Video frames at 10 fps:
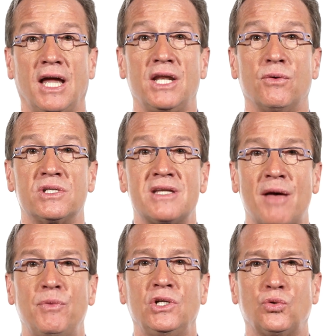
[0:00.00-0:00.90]
and it was
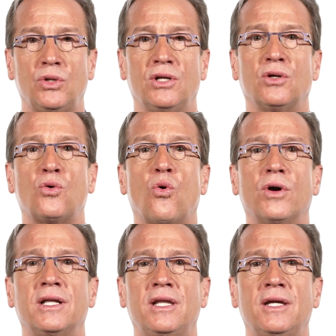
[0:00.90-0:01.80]
not been treated
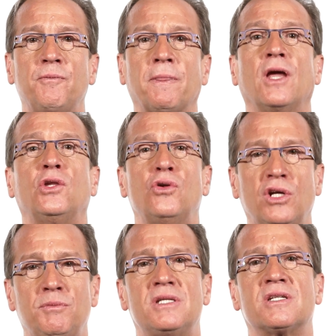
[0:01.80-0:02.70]
accordingly, you
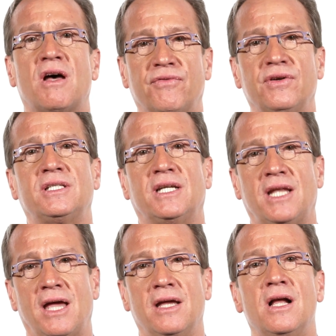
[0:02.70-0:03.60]
could be suffering
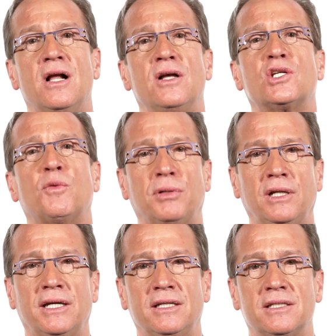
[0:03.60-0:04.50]
today. So
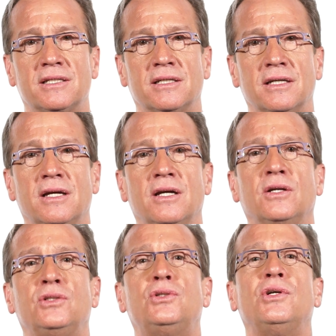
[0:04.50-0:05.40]
please,
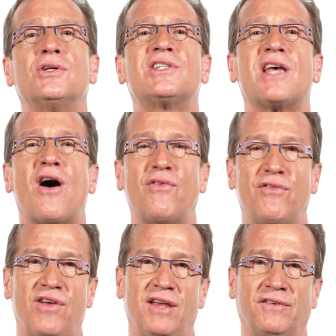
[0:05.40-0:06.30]
do yourself
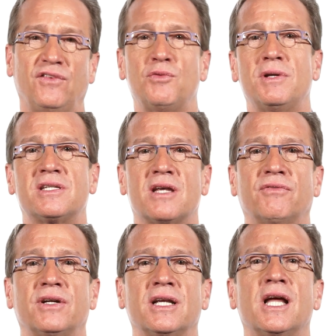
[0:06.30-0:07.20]
a favor if you've been
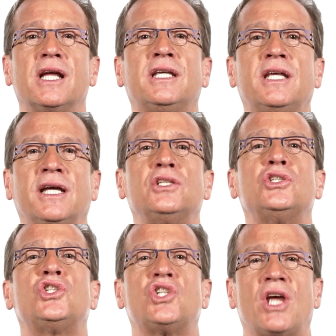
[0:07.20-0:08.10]
suffering.
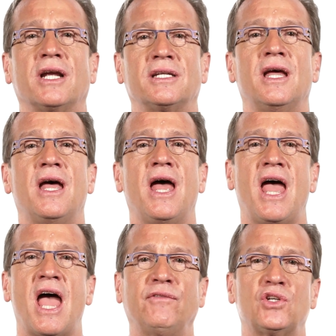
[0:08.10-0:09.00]
Get checked.
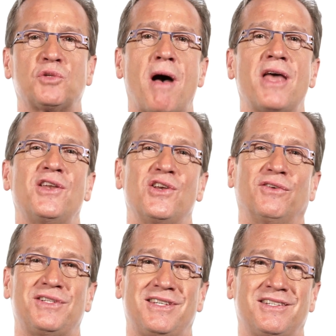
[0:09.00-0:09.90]
Have your spine and
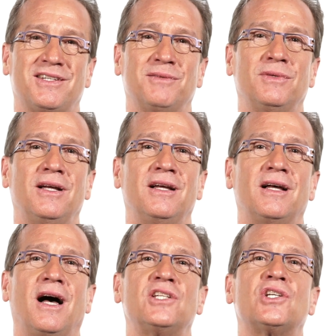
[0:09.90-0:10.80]
nervous system
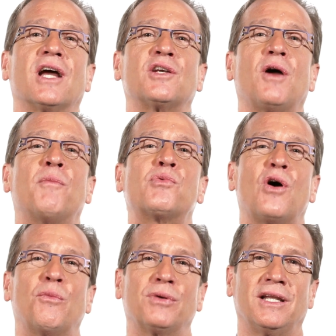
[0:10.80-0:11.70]
checked
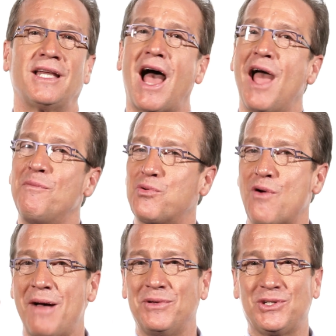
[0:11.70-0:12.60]
appropriately. I
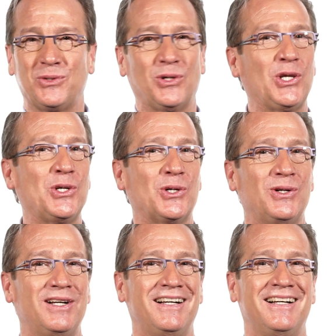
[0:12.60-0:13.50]
promise you,
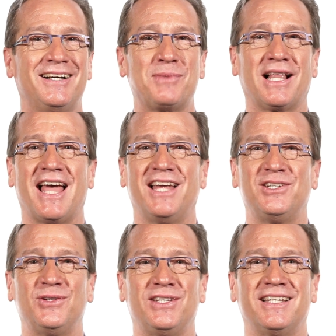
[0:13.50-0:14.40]
you'll be glad you